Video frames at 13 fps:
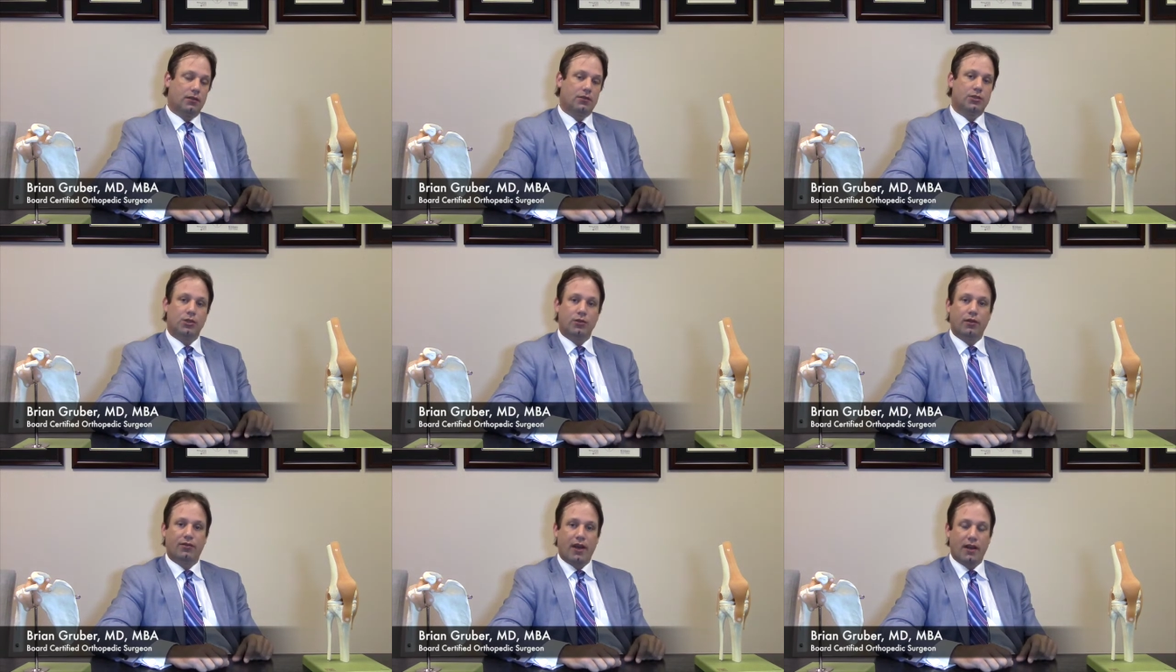two
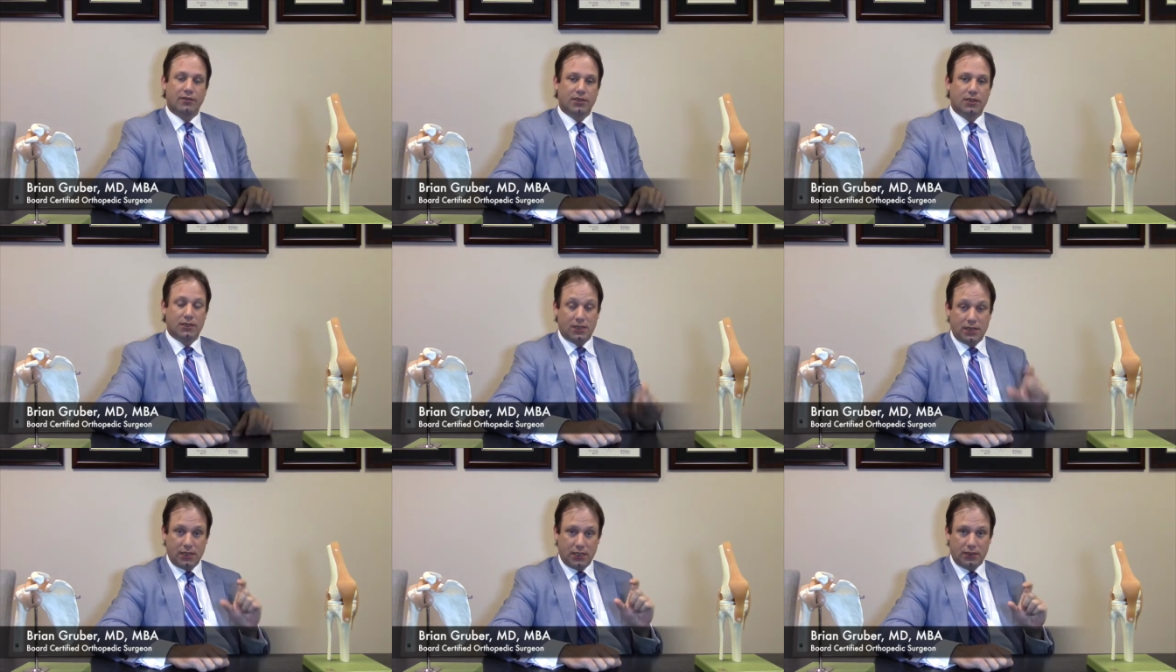to five
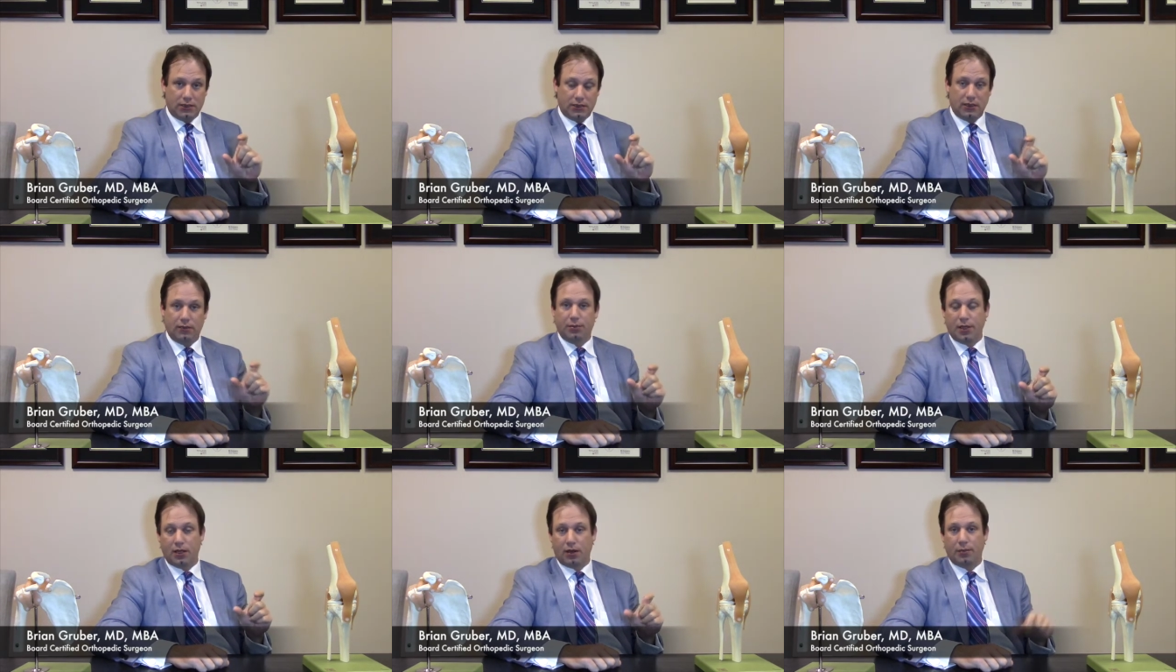cc's of
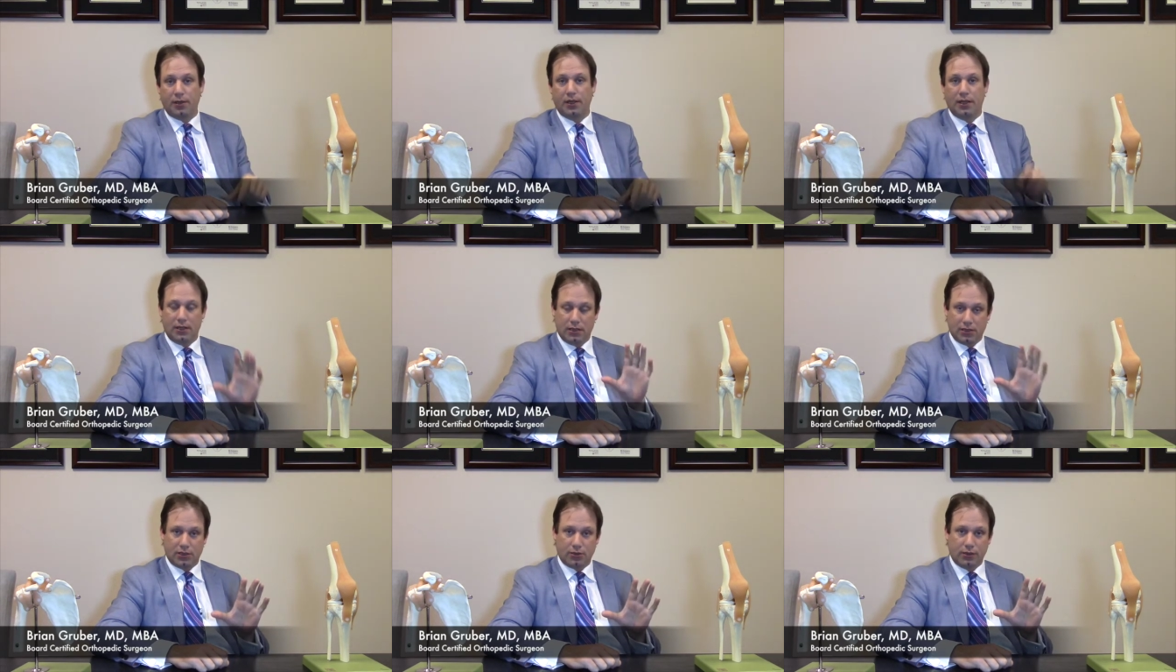PRP in
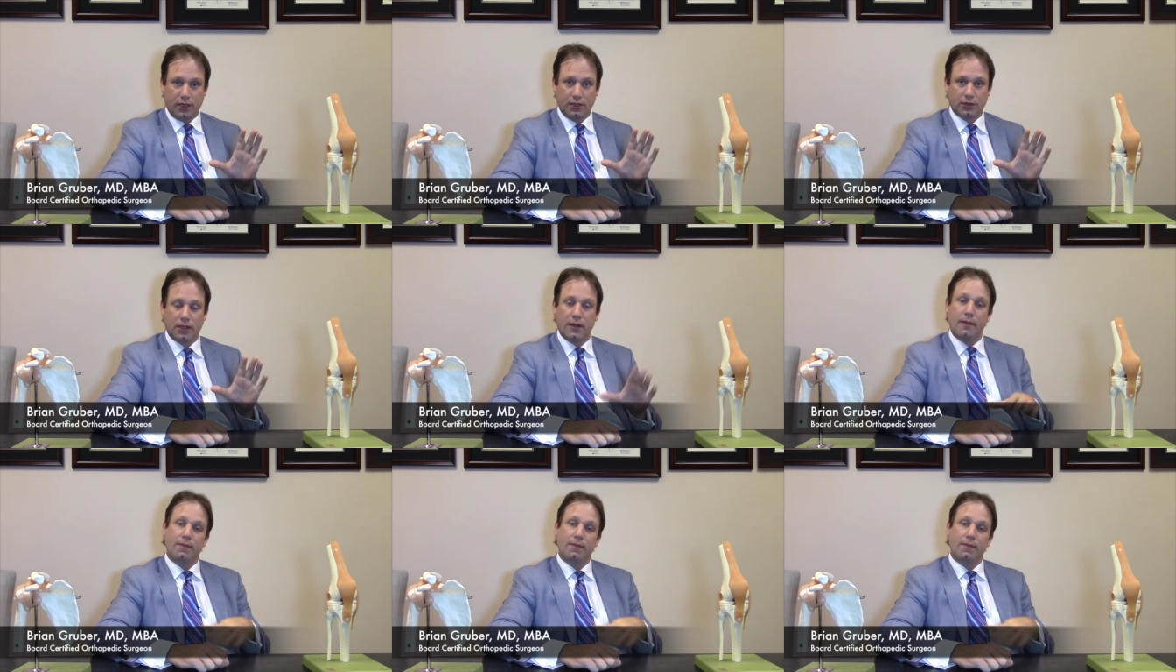the syringe,